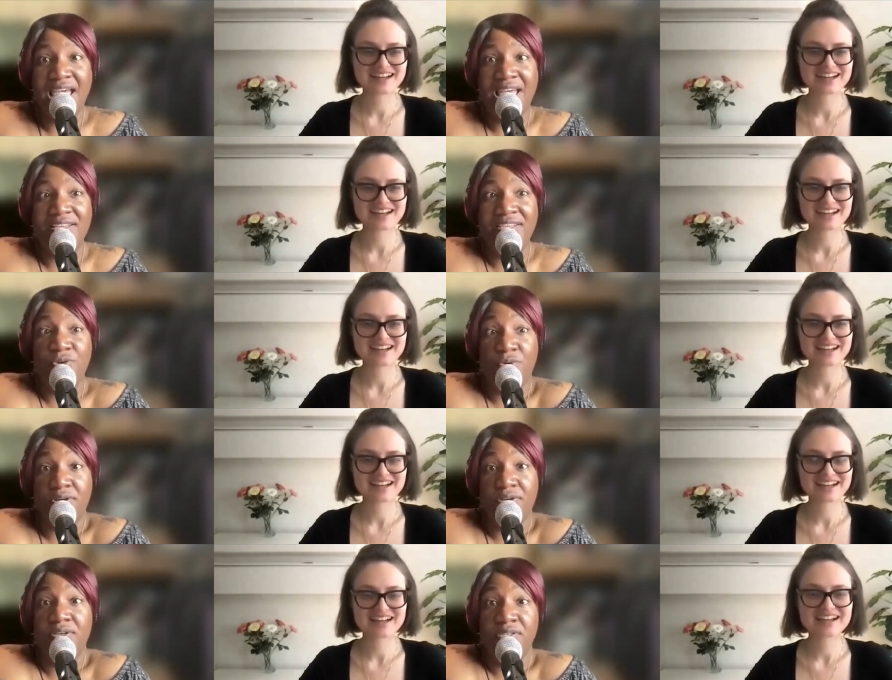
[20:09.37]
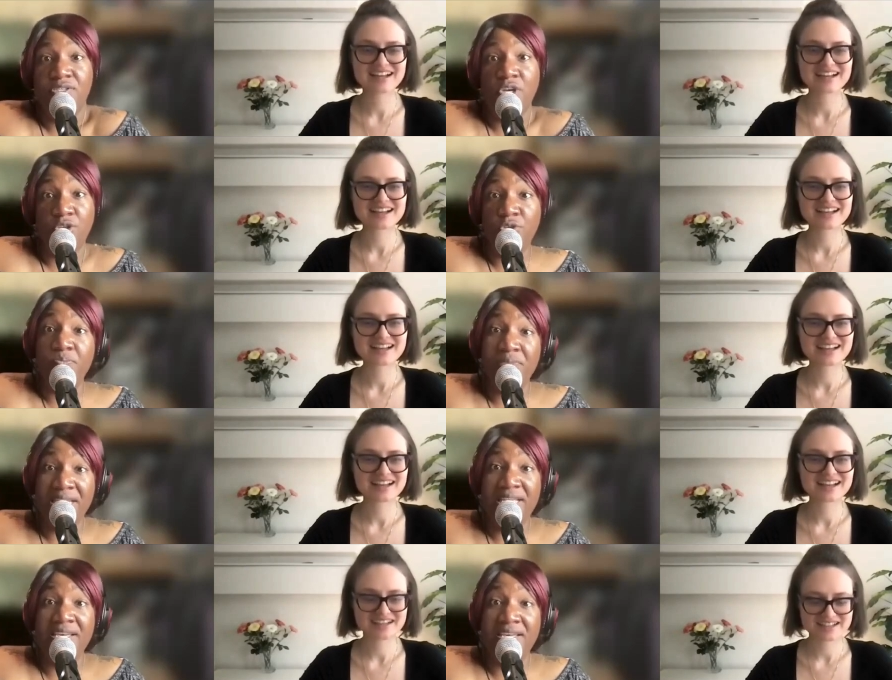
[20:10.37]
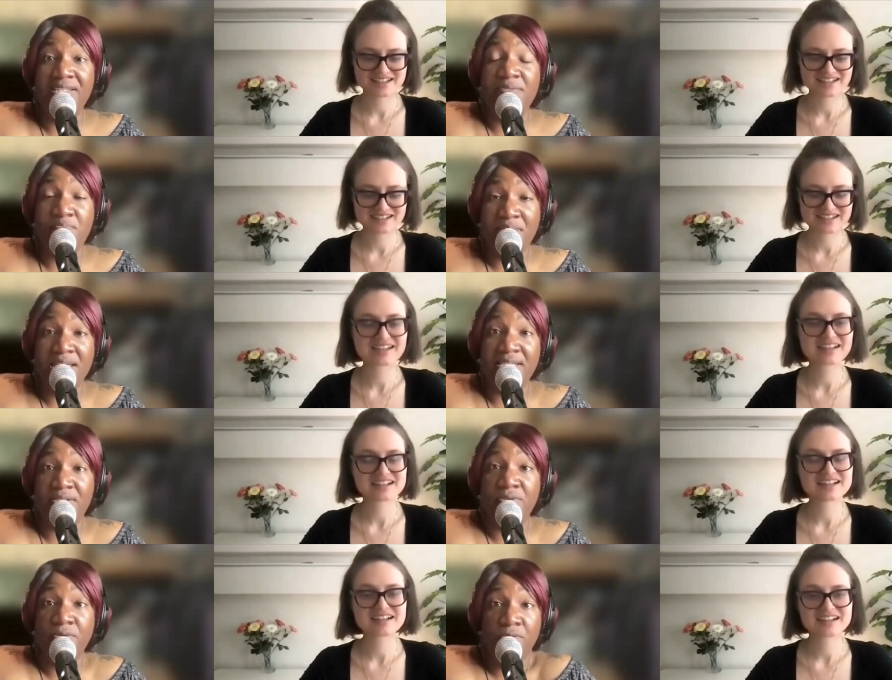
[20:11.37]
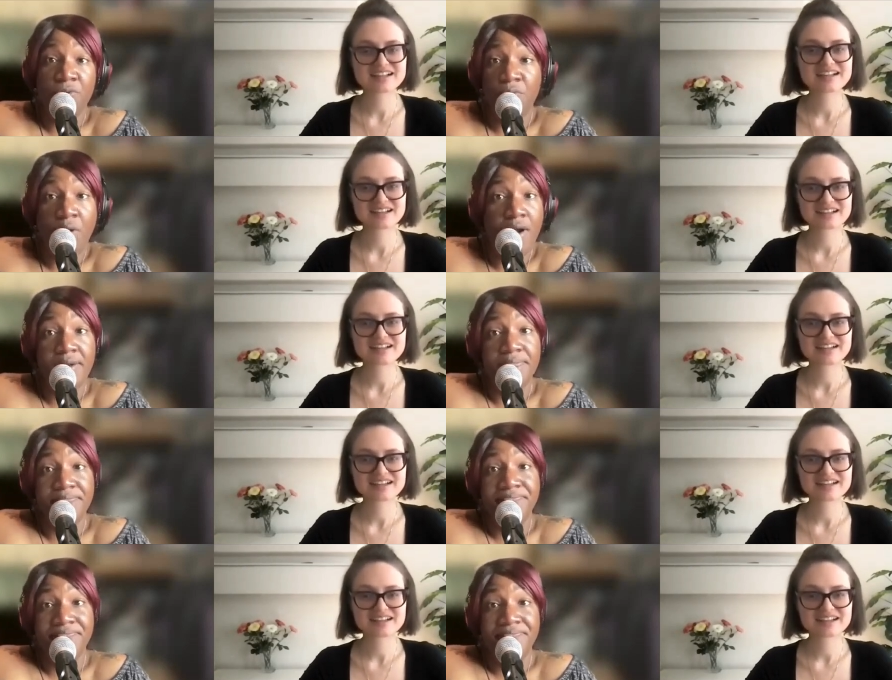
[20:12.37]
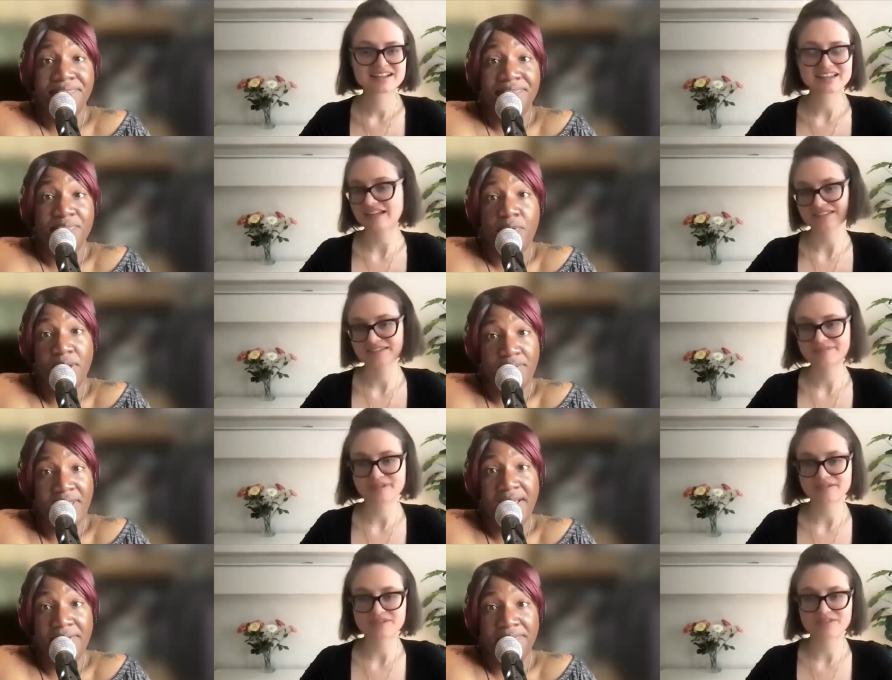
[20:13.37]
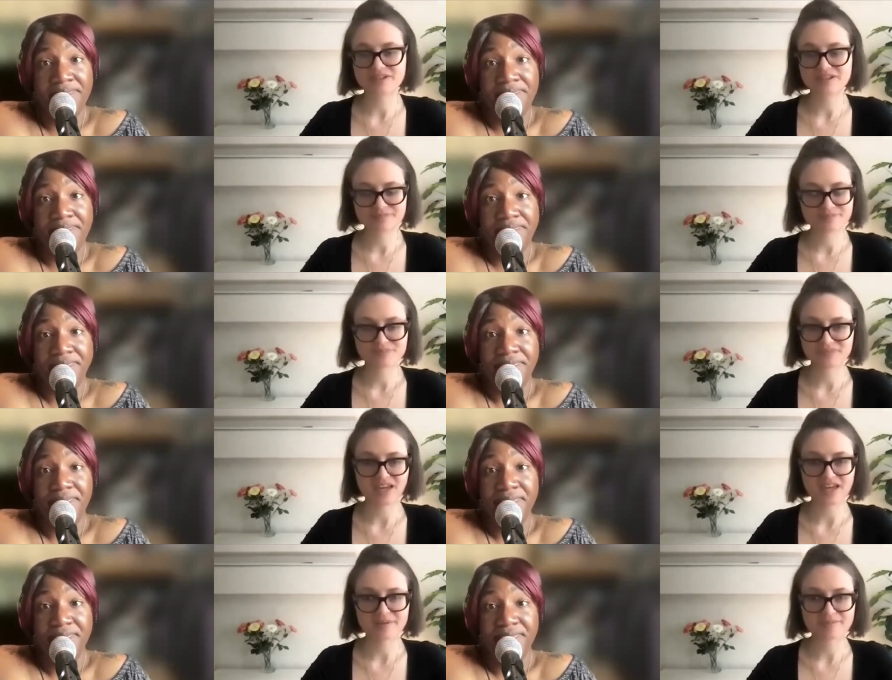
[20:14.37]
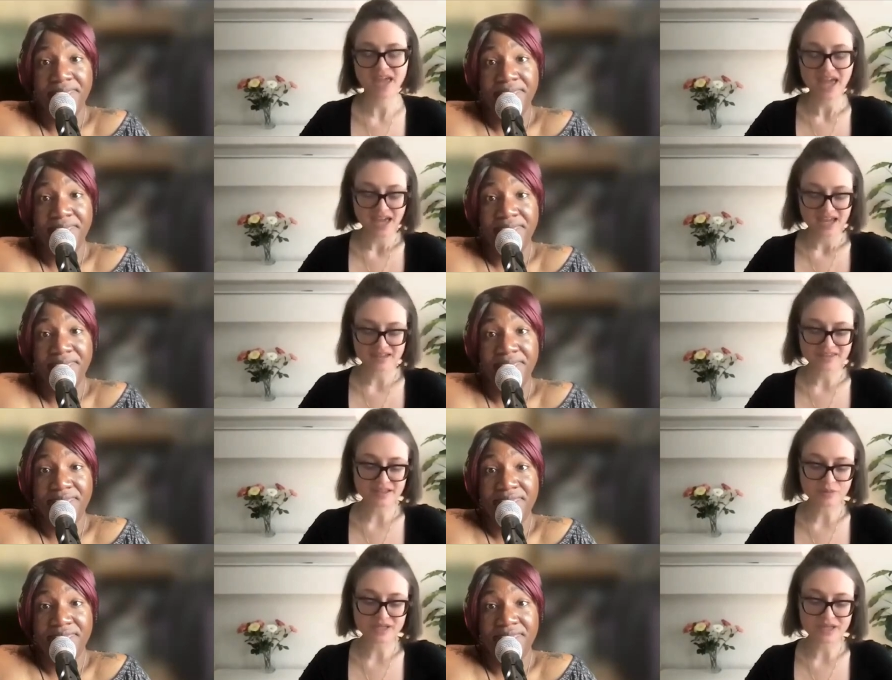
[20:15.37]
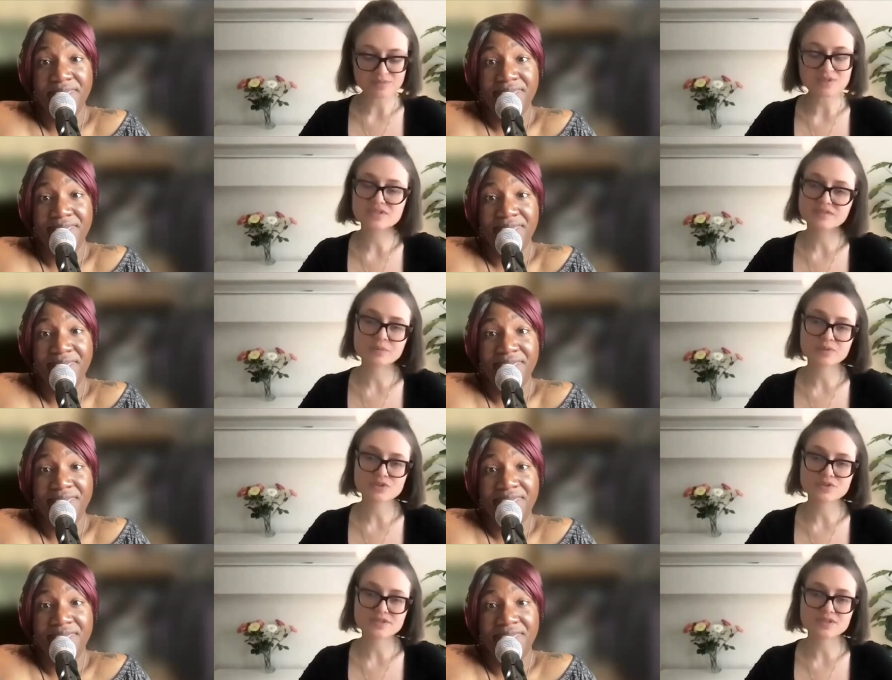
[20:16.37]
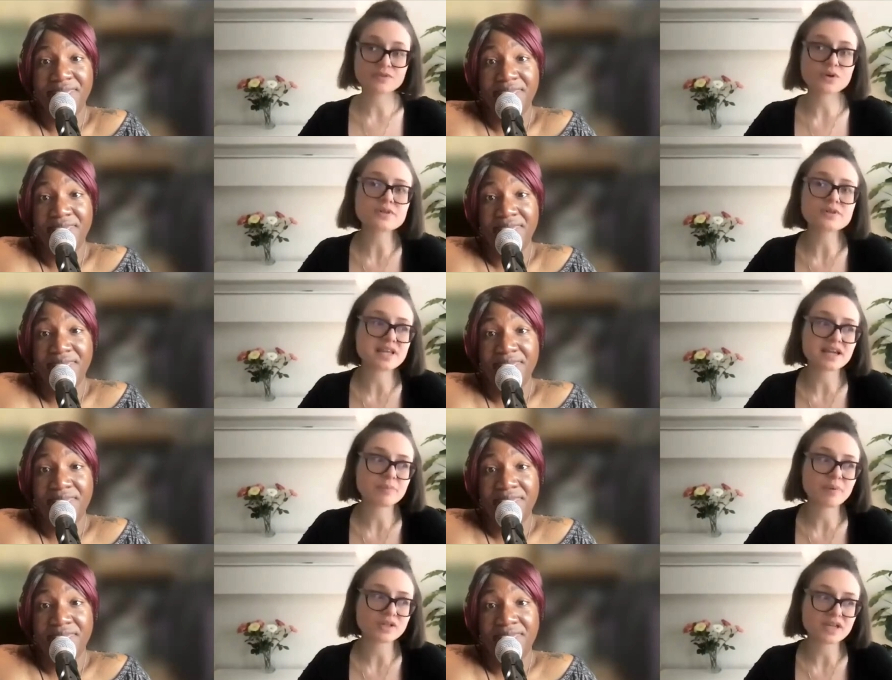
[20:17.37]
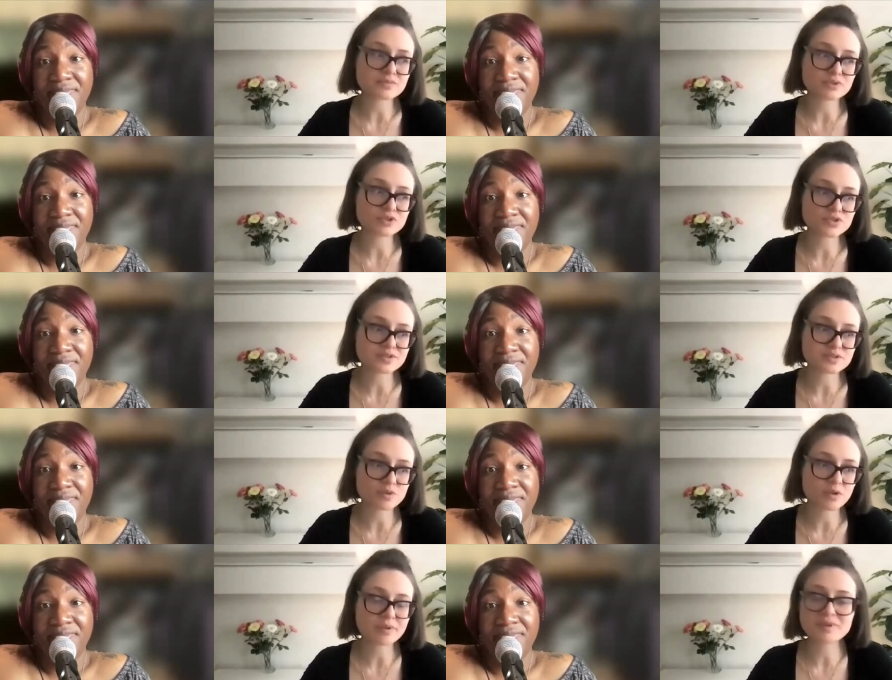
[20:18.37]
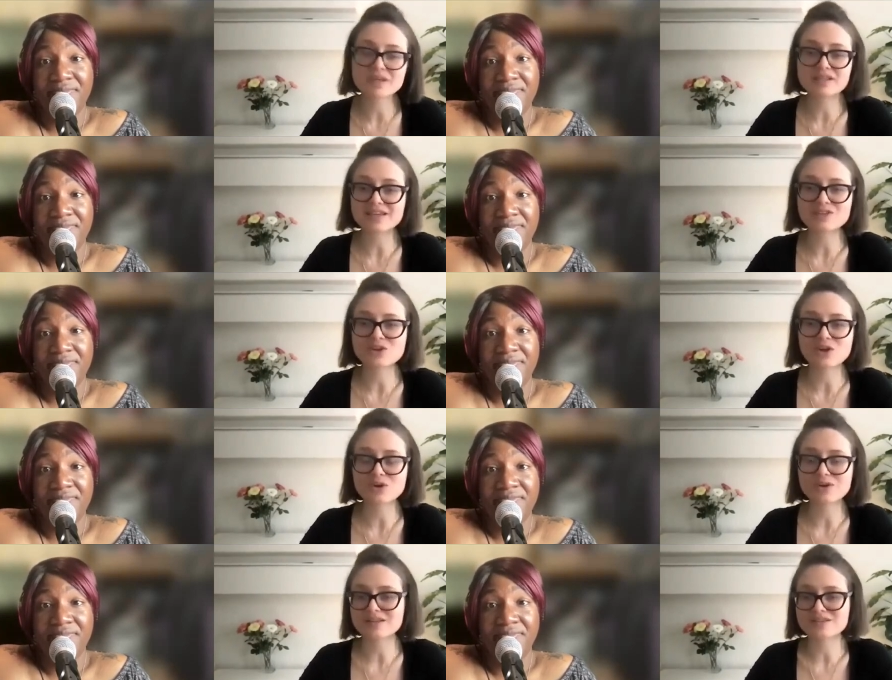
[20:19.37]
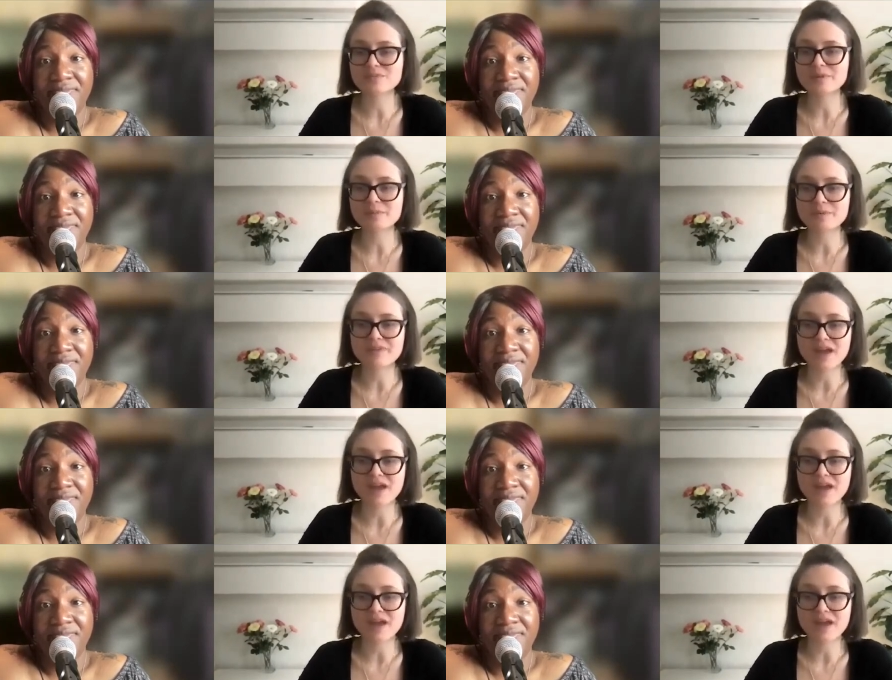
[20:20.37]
Speaker 1: that your social media depicts who you are. Yeah. Point blank.
Speaker 2: Yeah. And I think when it comes to TV producers, of course, like a podcast producer as well, maybe like, you know, like so many people